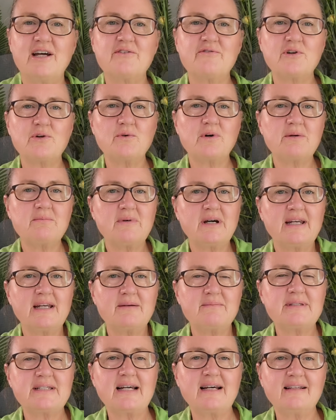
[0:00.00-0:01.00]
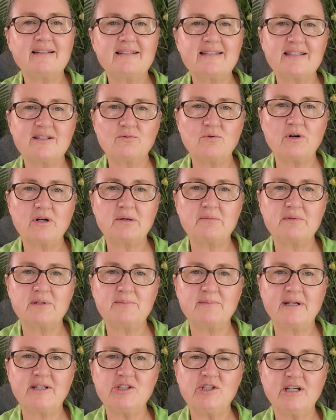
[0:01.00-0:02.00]
Hey everyone, my name's Alison. Welcome to
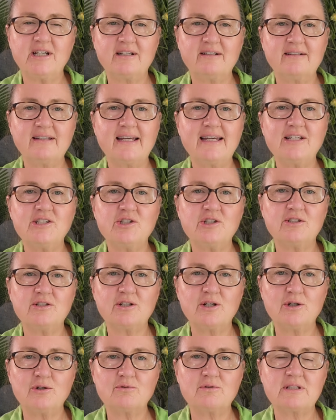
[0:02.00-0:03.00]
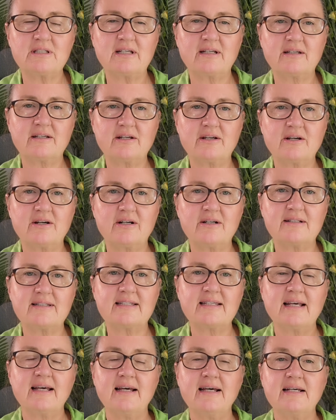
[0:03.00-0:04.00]
my channel, Ancient Oak Psychic
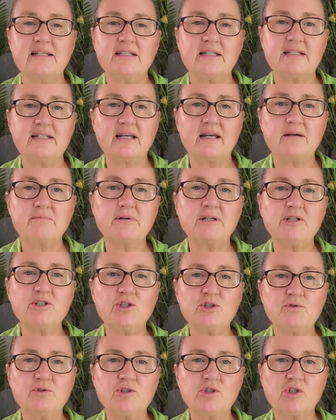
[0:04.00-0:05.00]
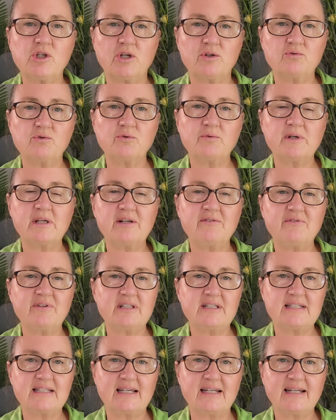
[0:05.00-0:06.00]
Arts. Today I'm going to do a general reading for
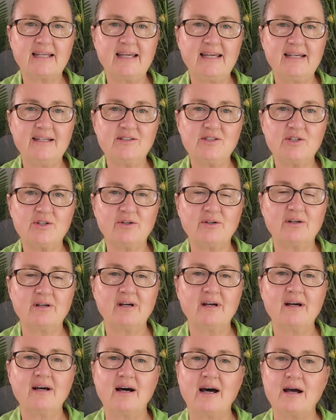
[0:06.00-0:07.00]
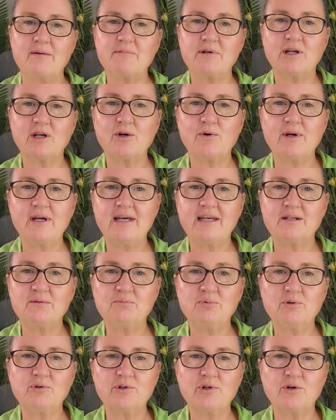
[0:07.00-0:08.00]
the sign of Cancer. I'm going to go ahead and
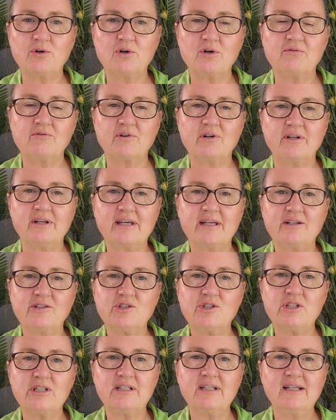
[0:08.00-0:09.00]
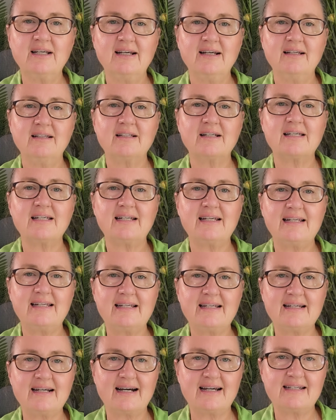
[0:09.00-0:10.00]
pull your overall energy, look at
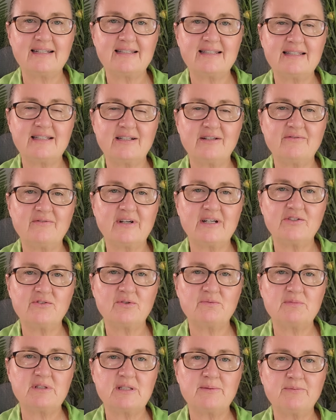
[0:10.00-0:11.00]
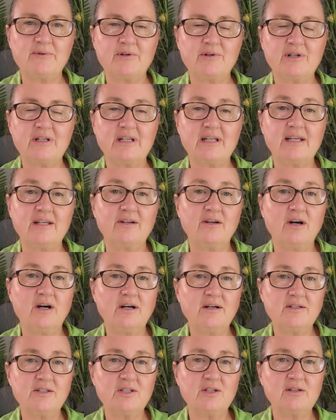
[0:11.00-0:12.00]
any guidance and advice from Spirit, and
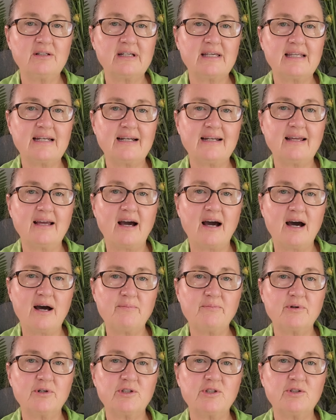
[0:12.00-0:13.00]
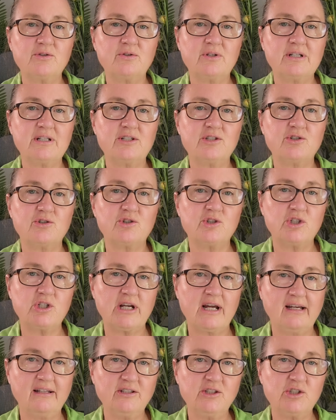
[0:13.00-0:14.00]
also look at any opportunities or
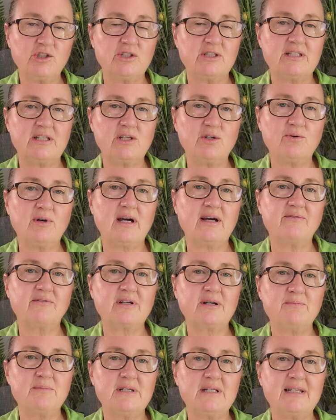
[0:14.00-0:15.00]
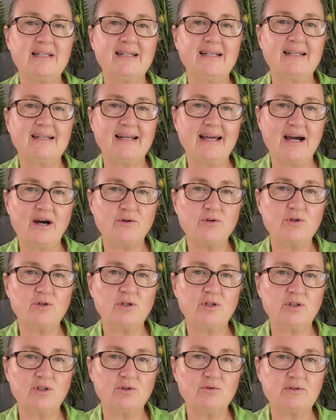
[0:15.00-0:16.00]
challenges that you have coming in and how you
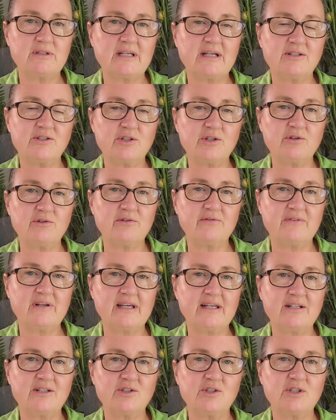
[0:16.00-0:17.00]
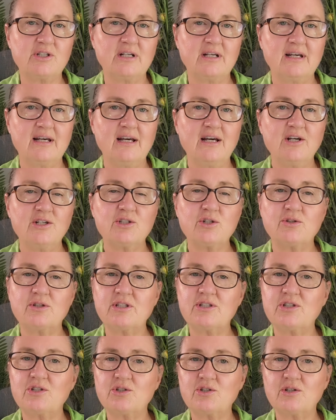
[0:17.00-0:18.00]
can use that to your advantage. So
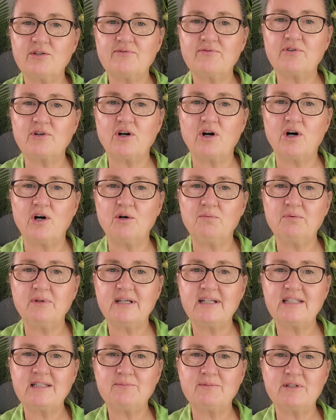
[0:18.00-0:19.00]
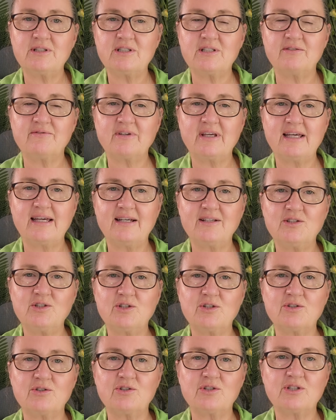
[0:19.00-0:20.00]
this is good for all placements of
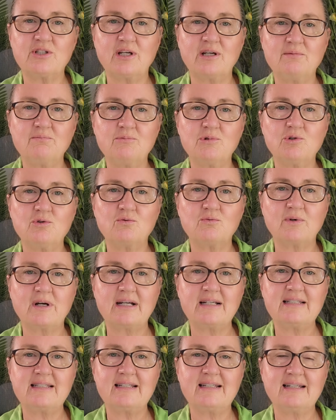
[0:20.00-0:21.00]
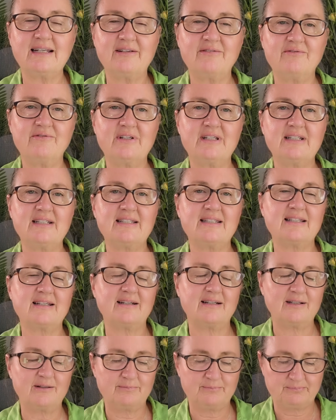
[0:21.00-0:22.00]
Cancer, Sun, Moon, Rising, and Venus
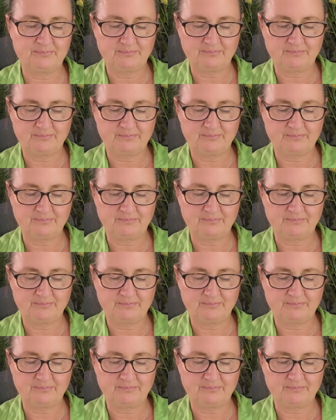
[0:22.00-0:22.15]
sign.